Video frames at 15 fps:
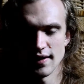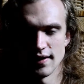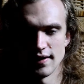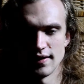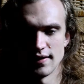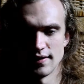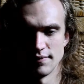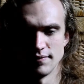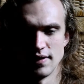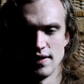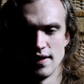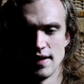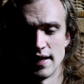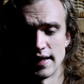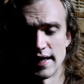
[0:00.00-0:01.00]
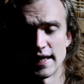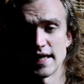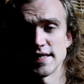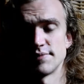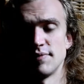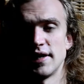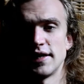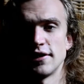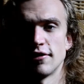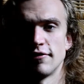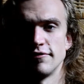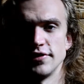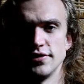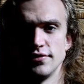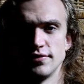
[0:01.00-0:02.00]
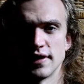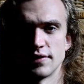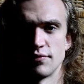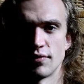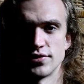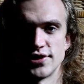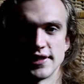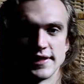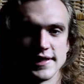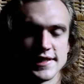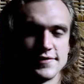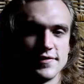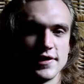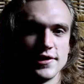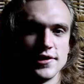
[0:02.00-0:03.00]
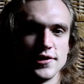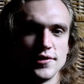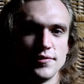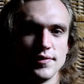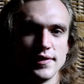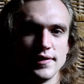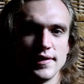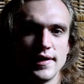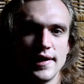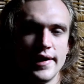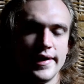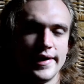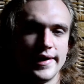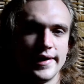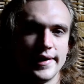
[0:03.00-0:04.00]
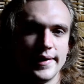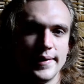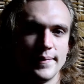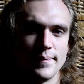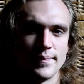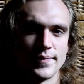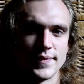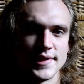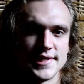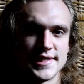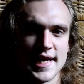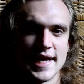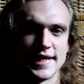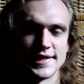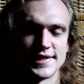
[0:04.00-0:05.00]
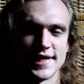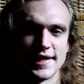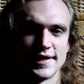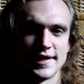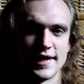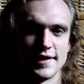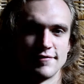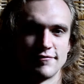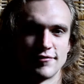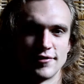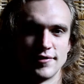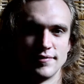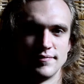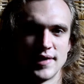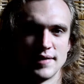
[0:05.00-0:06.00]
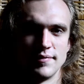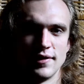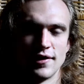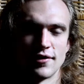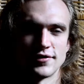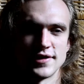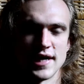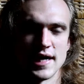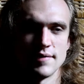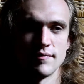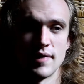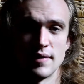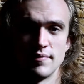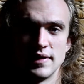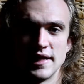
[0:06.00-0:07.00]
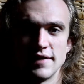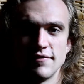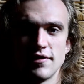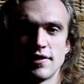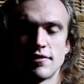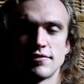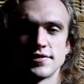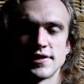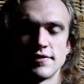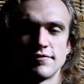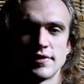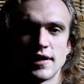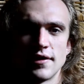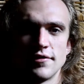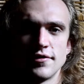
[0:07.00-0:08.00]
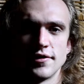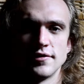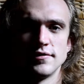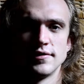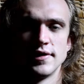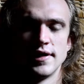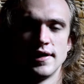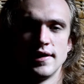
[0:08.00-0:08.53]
And I guess many of you that watching this video will stay in Sendai for maybe a long time, maybe live there or something, I don't know.